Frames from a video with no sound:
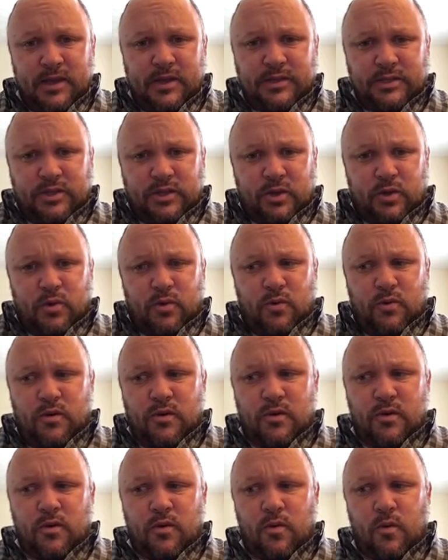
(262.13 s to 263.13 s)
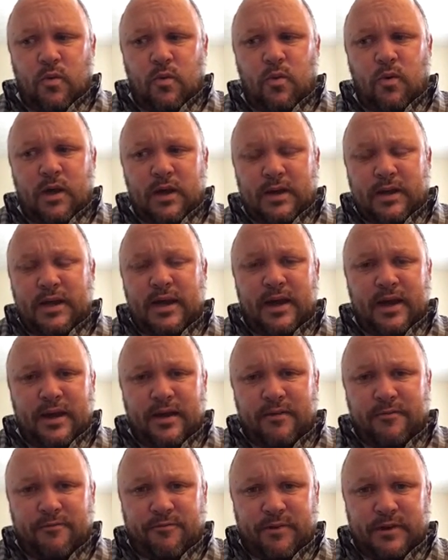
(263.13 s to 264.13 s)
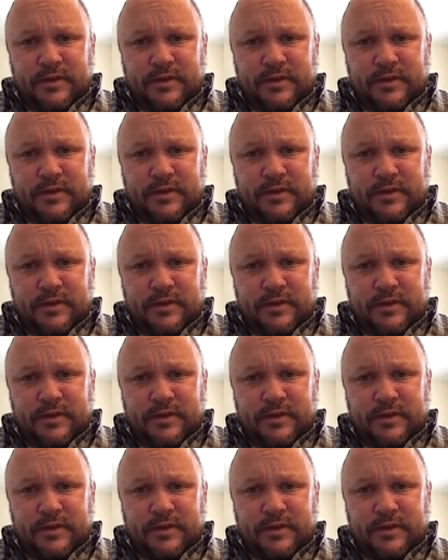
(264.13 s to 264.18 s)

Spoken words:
"So what kind of